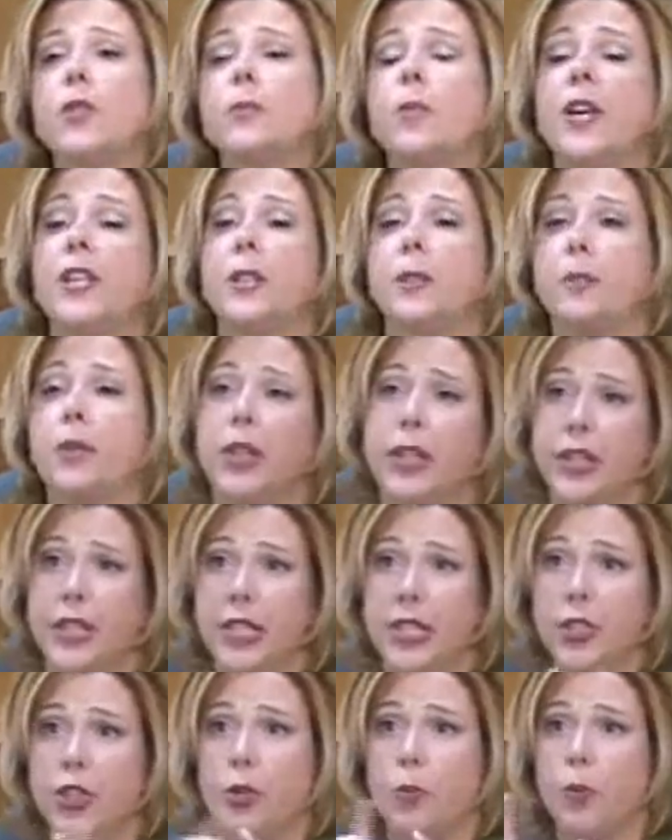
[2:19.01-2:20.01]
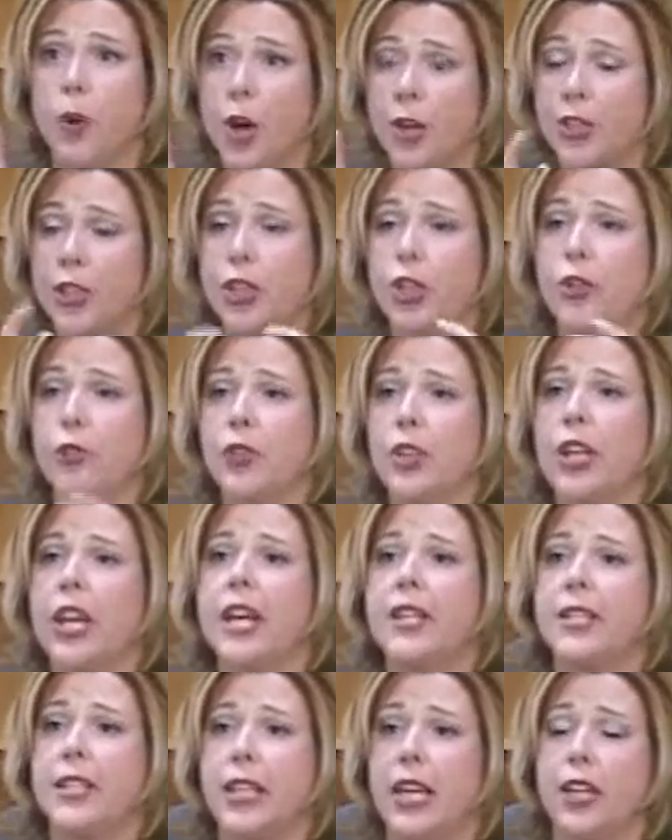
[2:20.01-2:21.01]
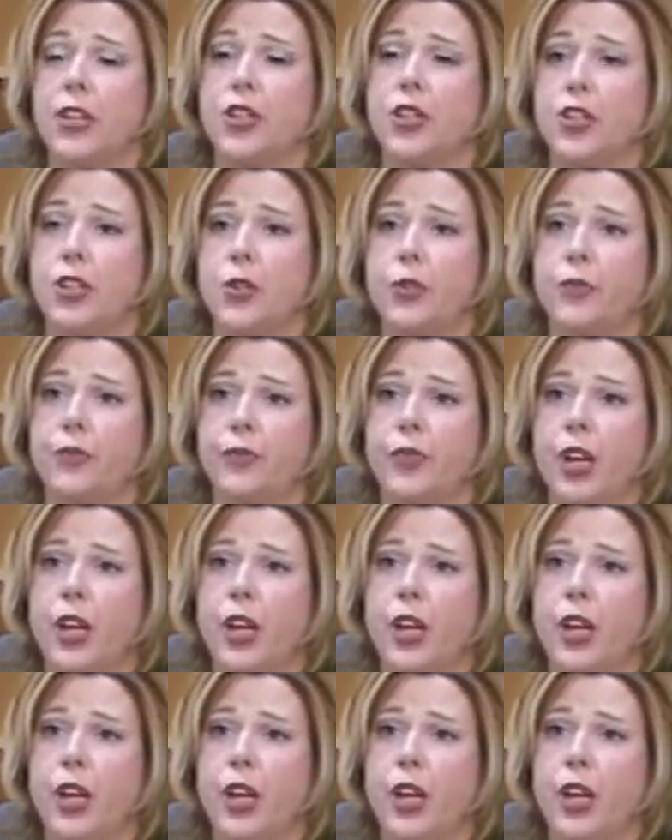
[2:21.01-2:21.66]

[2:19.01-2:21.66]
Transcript: responsibility to prosecute the case against you.